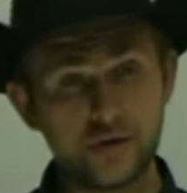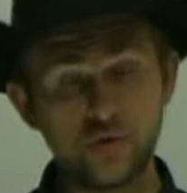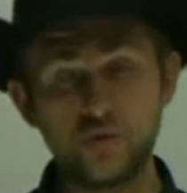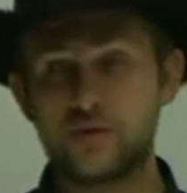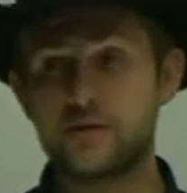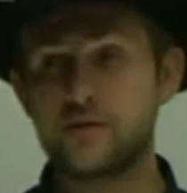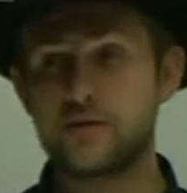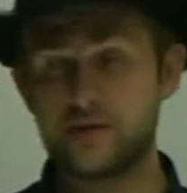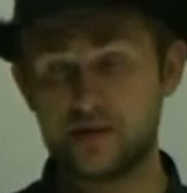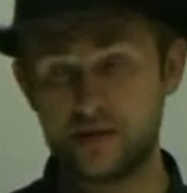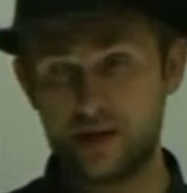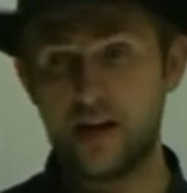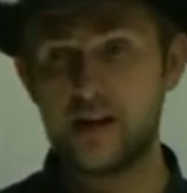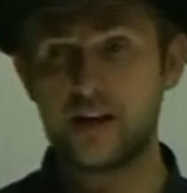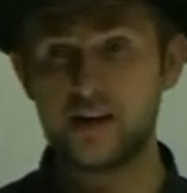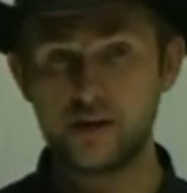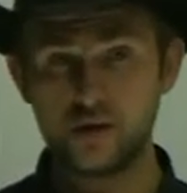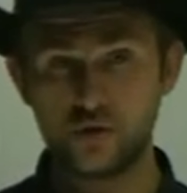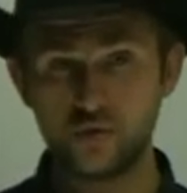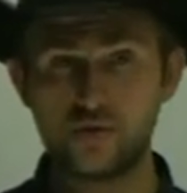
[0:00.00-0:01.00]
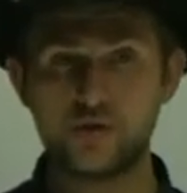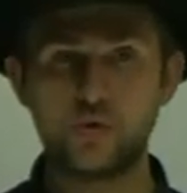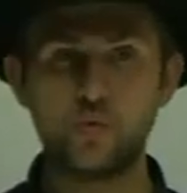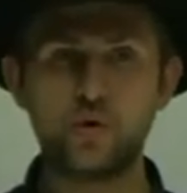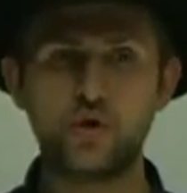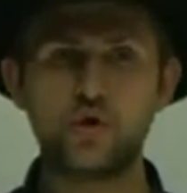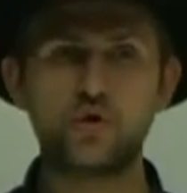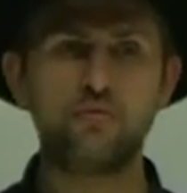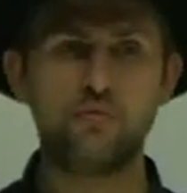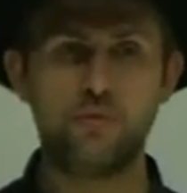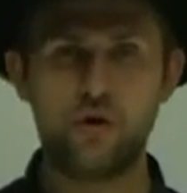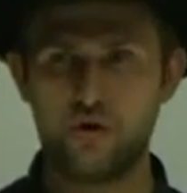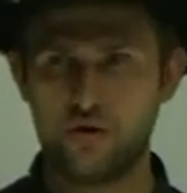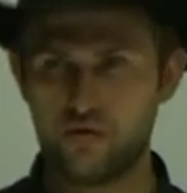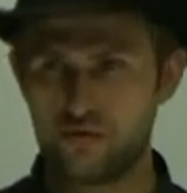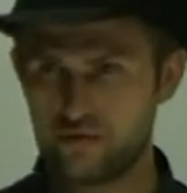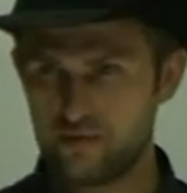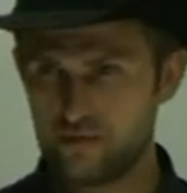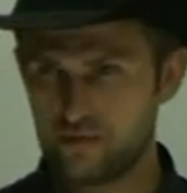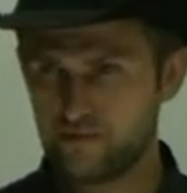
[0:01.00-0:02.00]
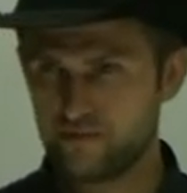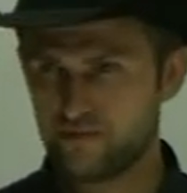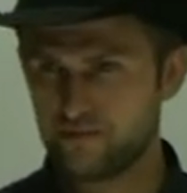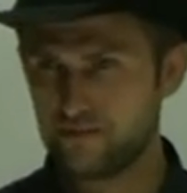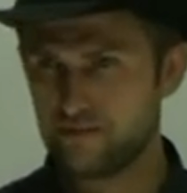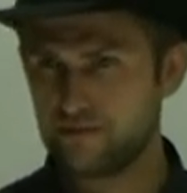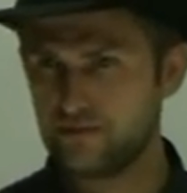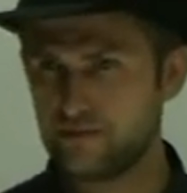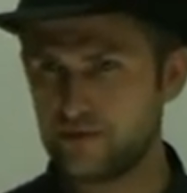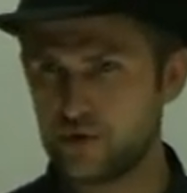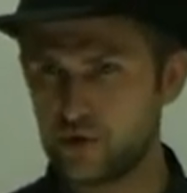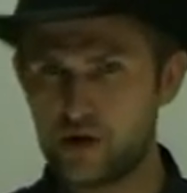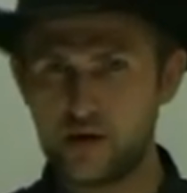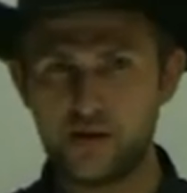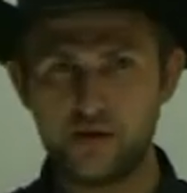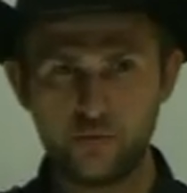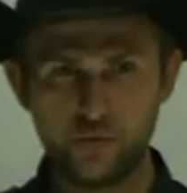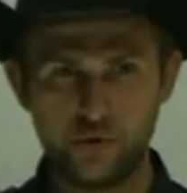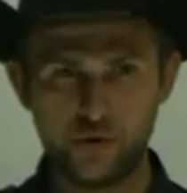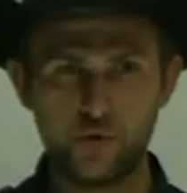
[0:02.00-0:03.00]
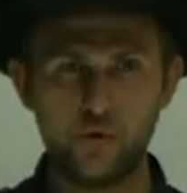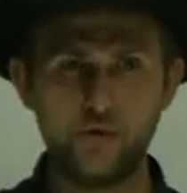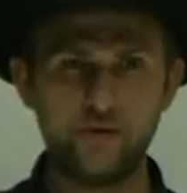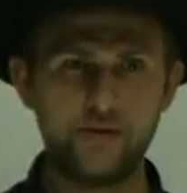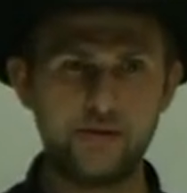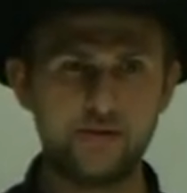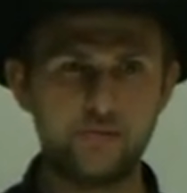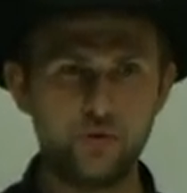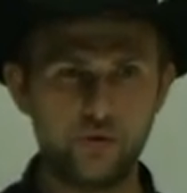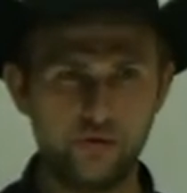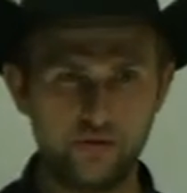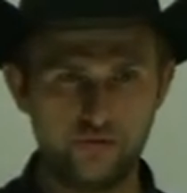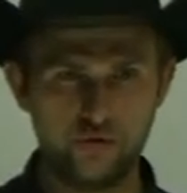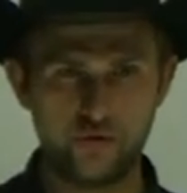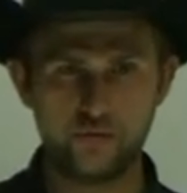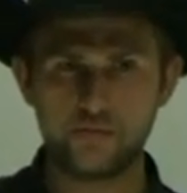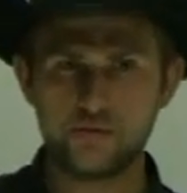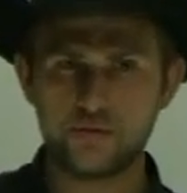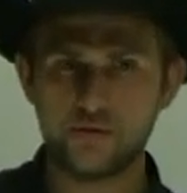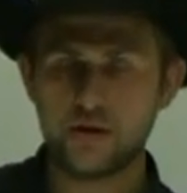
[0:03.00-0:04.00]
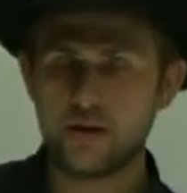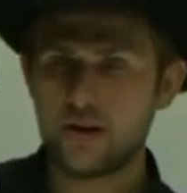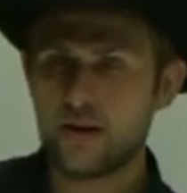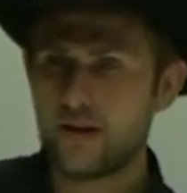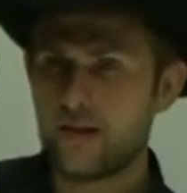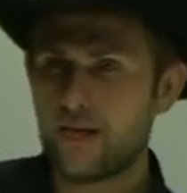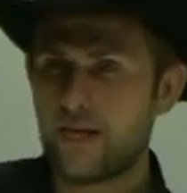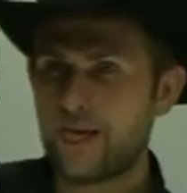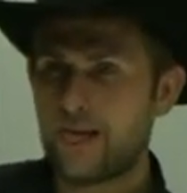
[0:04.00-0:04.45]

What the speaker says: I can use the word tomorrow together with all these modal verbs.